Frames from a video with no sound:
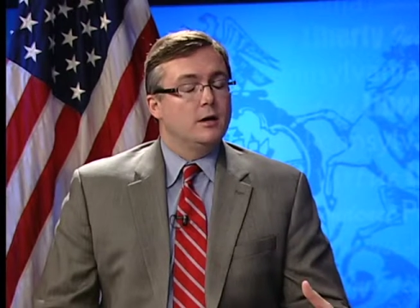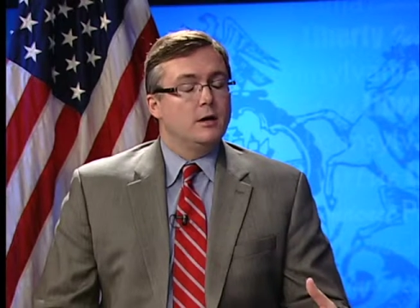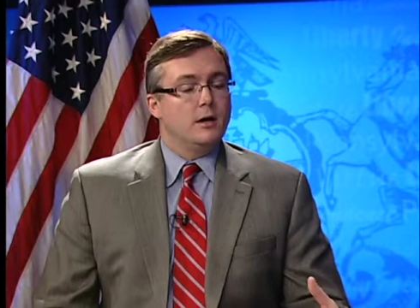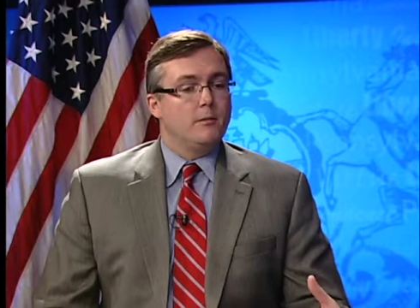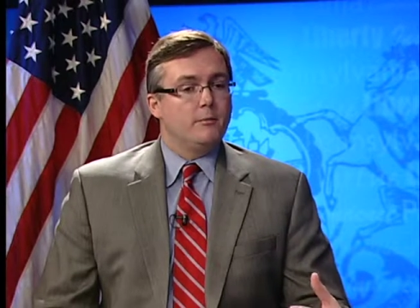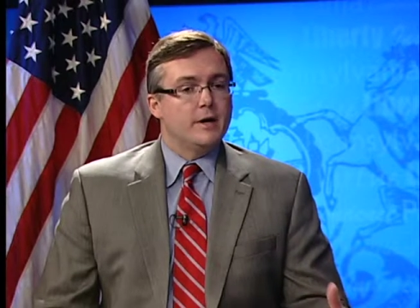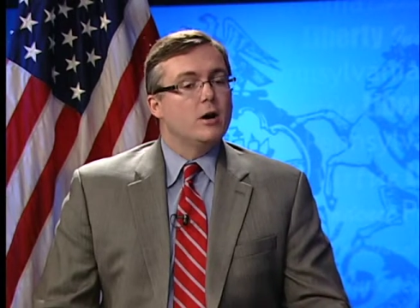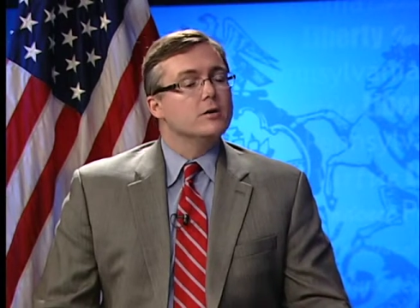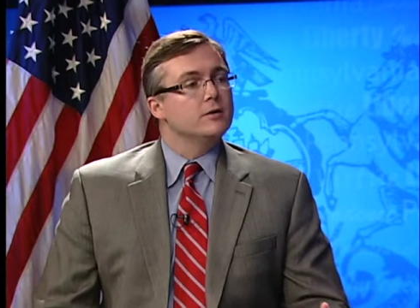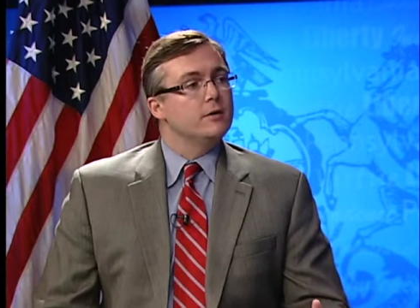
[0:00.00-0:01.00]
but
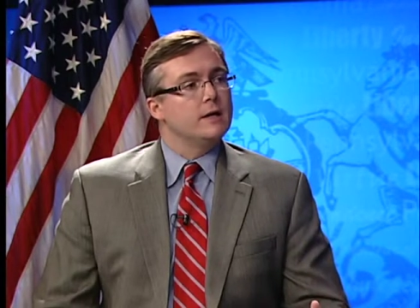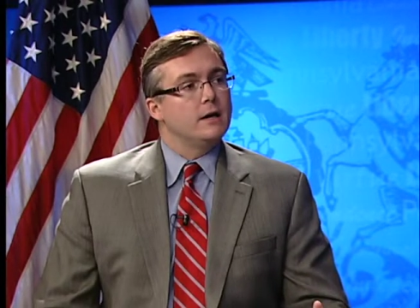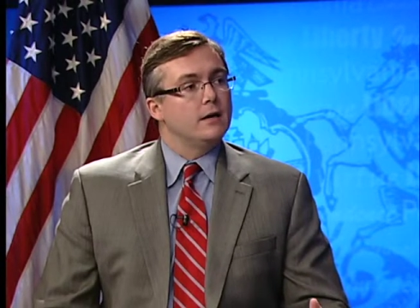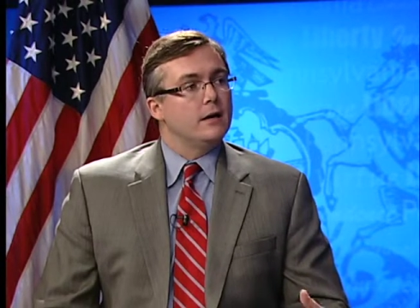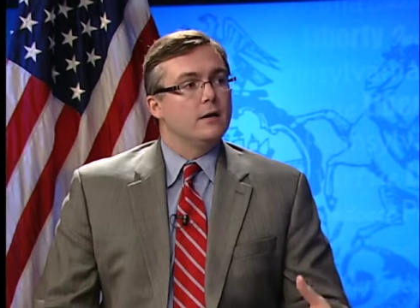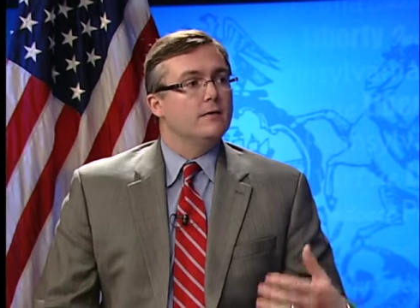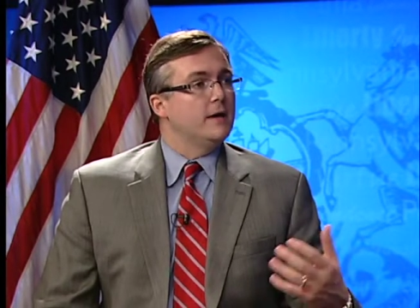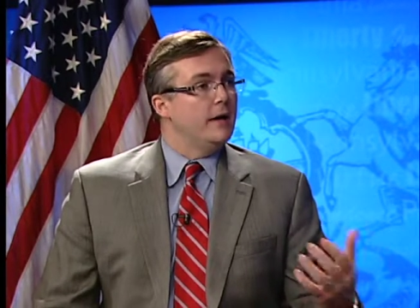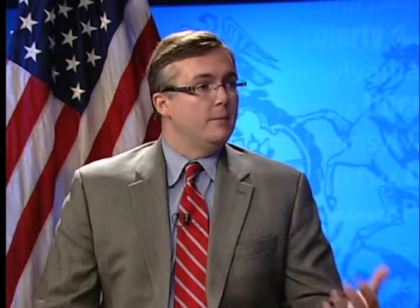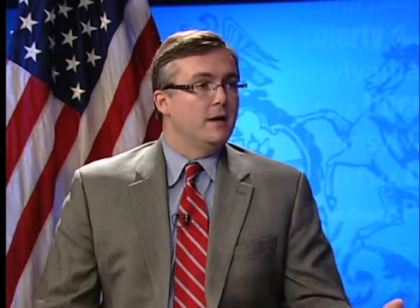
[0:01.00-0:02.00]
also in the area of
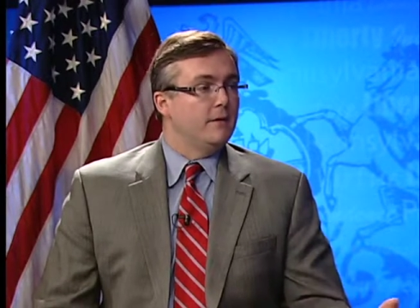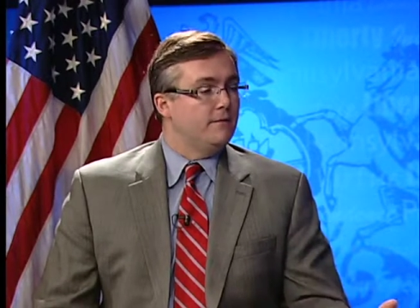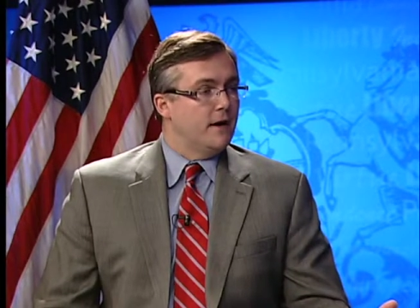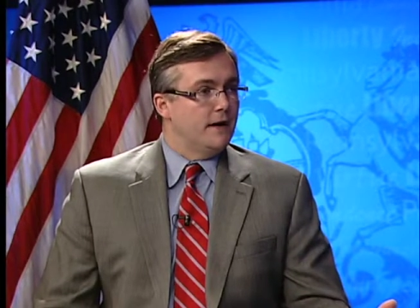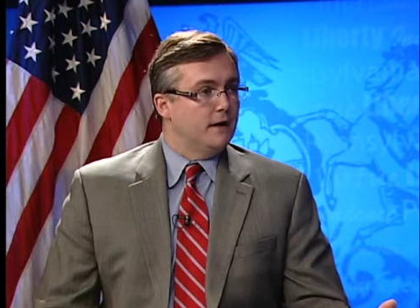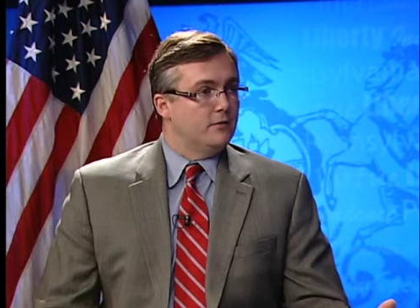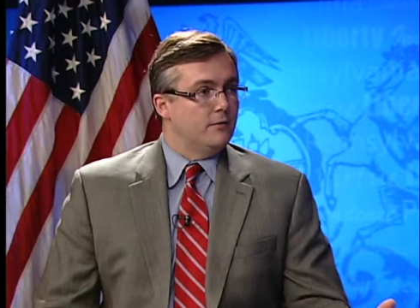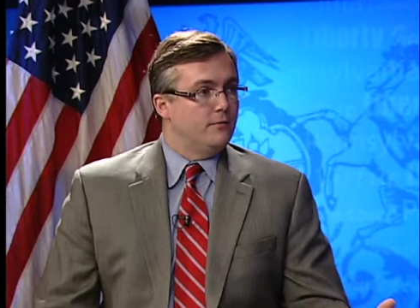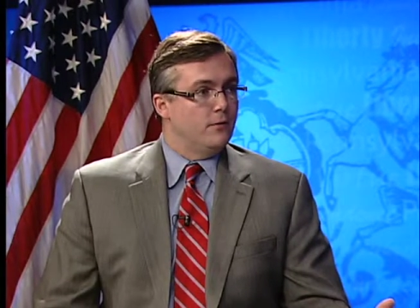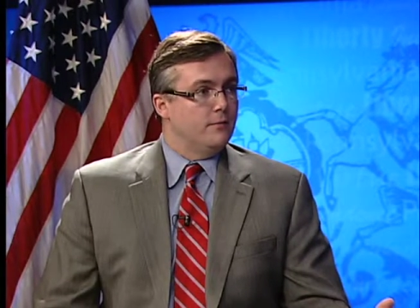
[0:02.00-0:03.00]
campaign finance
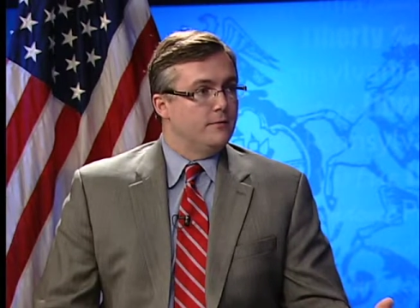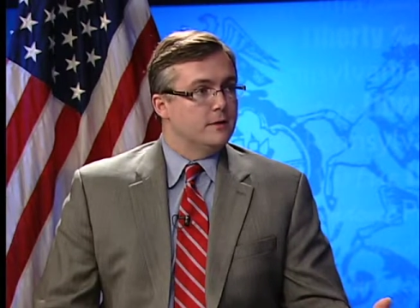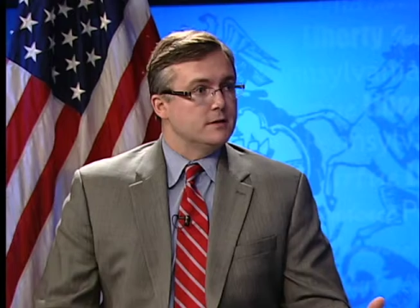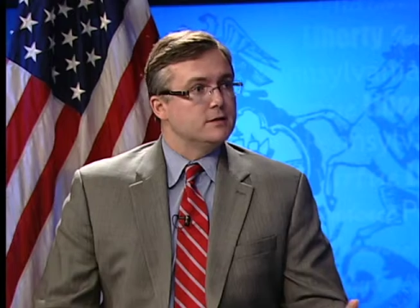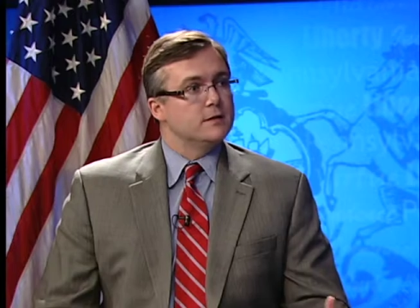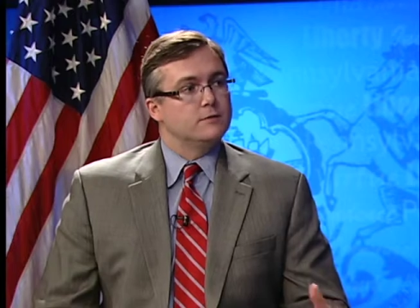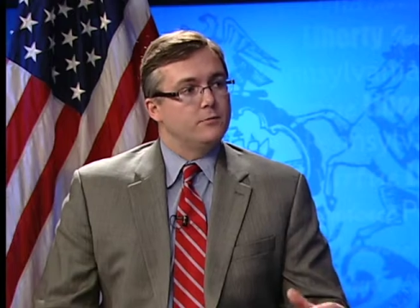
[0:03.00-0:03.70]
reform, for instance.